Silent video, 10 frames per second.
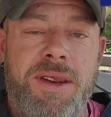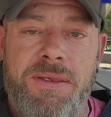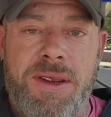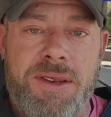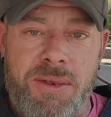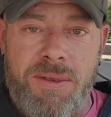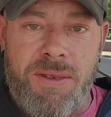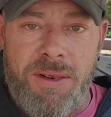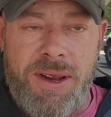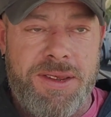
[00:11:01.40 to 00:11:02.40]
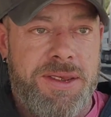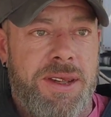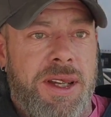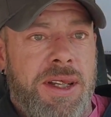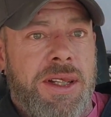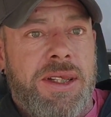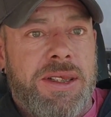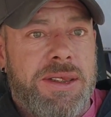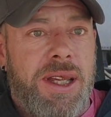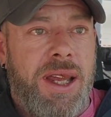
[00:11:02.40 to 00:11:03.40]
individual voice,
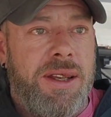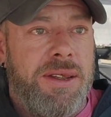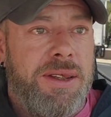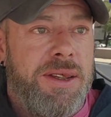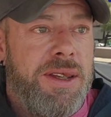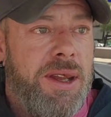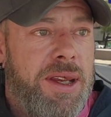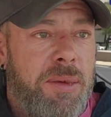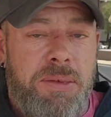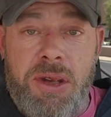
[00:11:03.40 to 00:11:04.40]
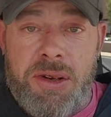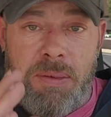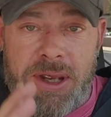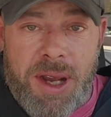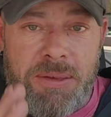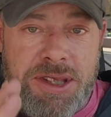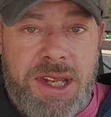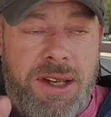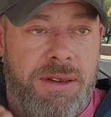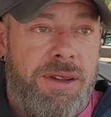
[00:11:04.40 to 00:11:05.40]
and you can become
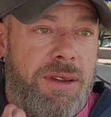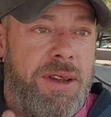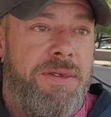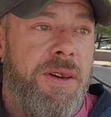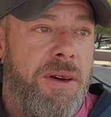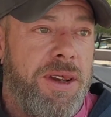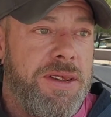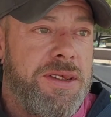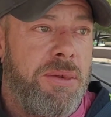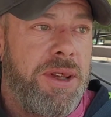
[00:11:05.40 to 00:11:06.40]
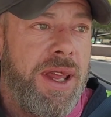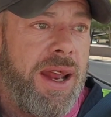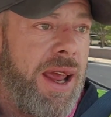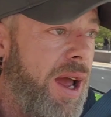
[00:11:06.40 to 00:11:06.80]
singularly focused. When that